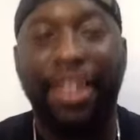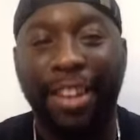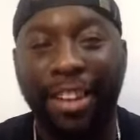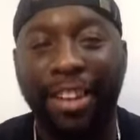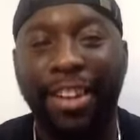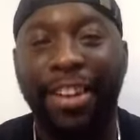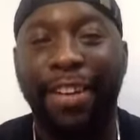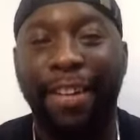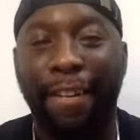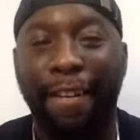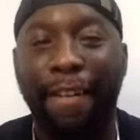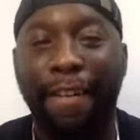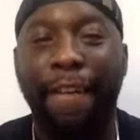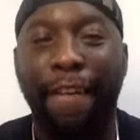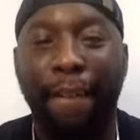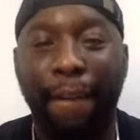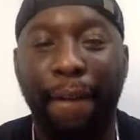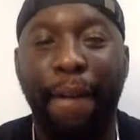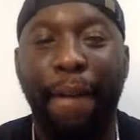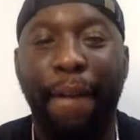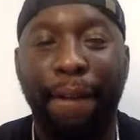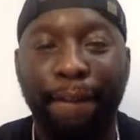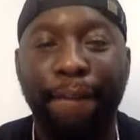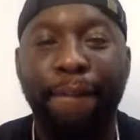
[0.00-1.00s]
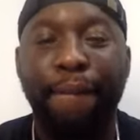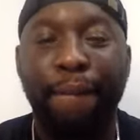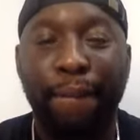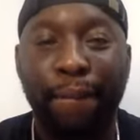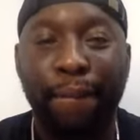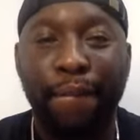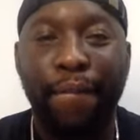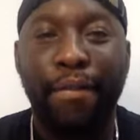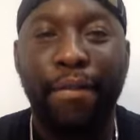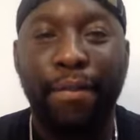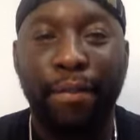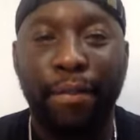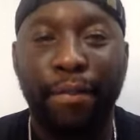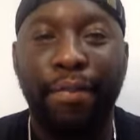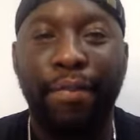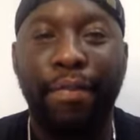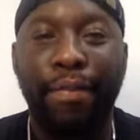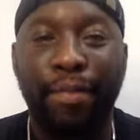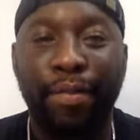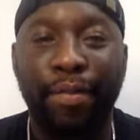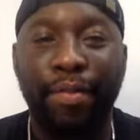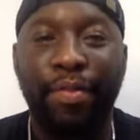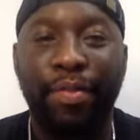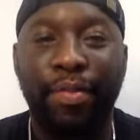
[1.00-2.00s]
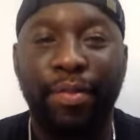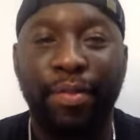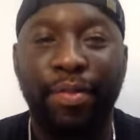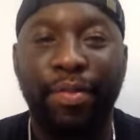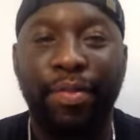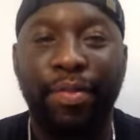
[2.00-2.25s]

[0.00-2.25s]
Me and my bro got caught in the room.